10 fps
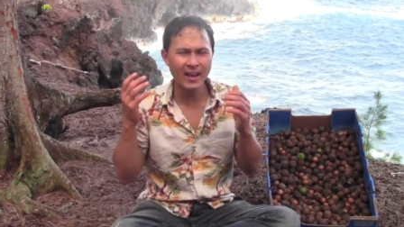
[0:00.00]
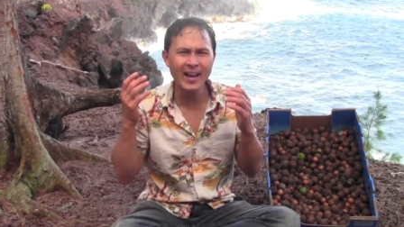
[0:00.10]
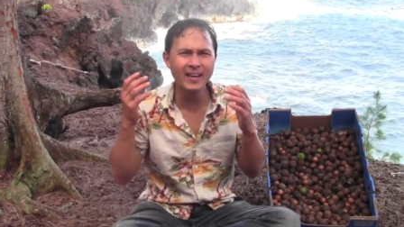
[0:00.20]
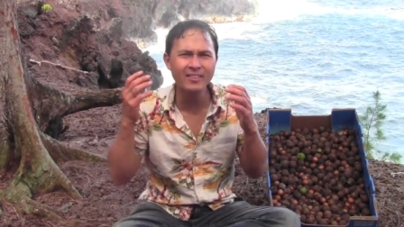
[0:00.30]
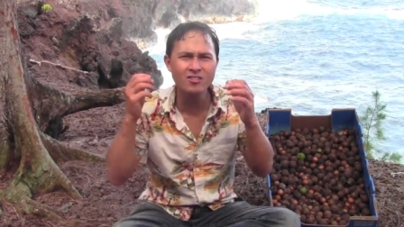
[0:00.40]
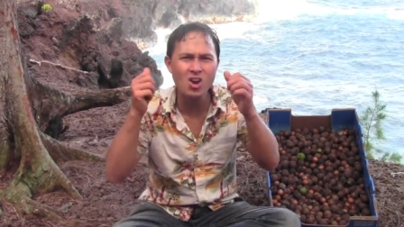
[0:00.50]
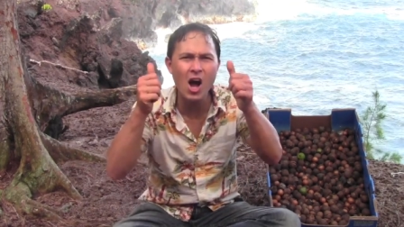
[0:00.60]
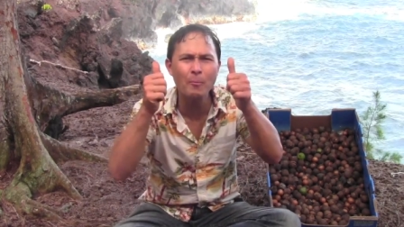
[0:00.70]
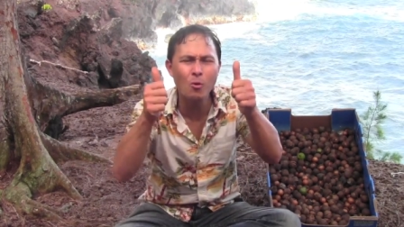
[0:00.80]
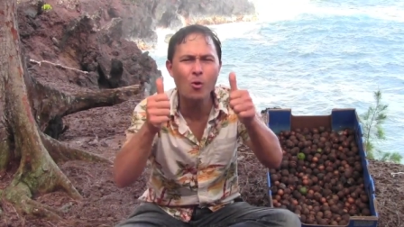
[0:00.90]
And I get the
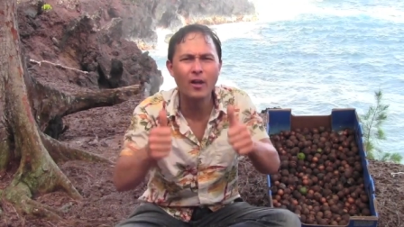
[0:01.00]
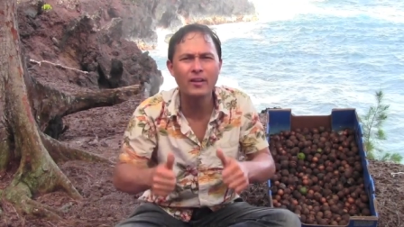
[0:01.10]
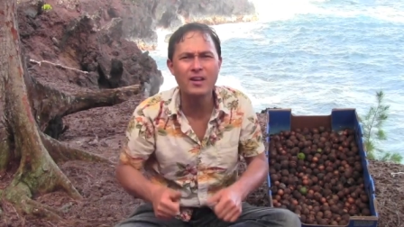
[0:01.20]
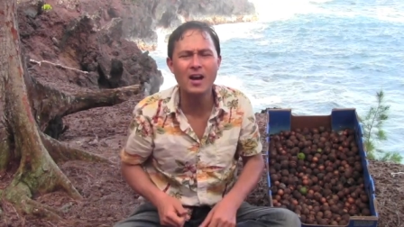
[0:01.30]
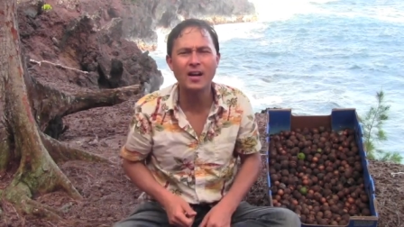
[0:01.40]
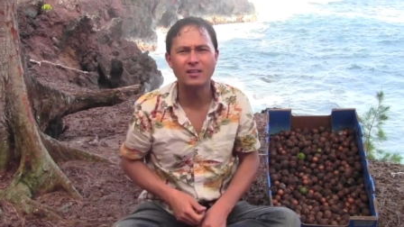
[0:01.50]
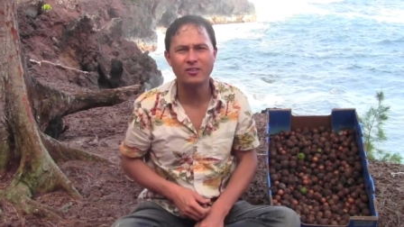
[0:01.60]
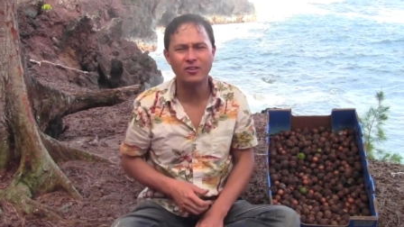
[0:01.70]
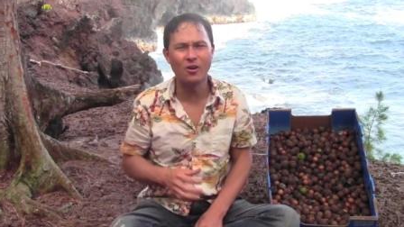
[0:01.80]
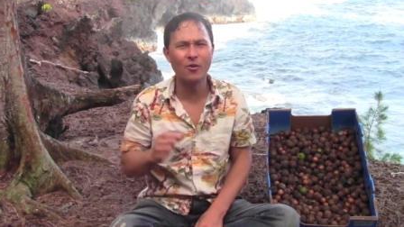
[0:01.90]
top quality
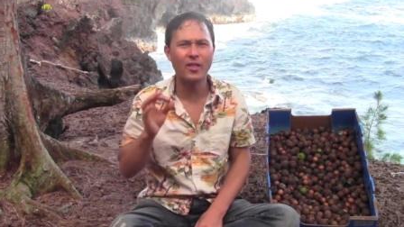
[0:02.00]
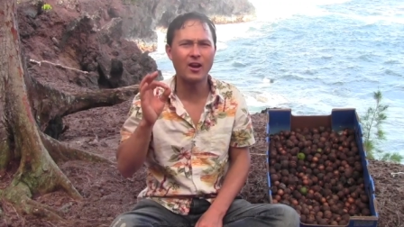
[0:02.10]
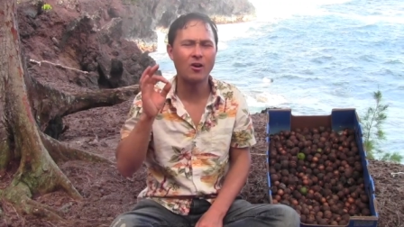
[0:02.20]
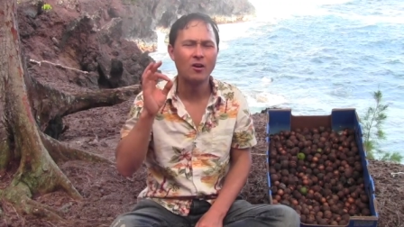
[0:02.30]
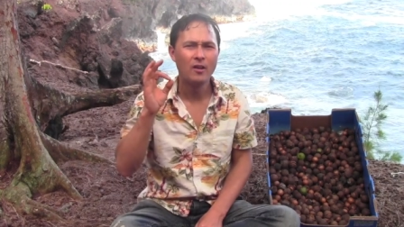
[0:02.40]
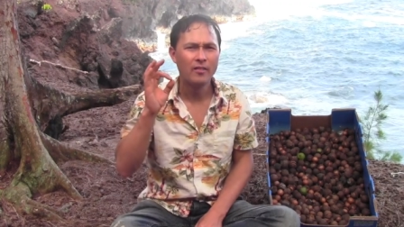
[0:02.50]
nuts, you know, that are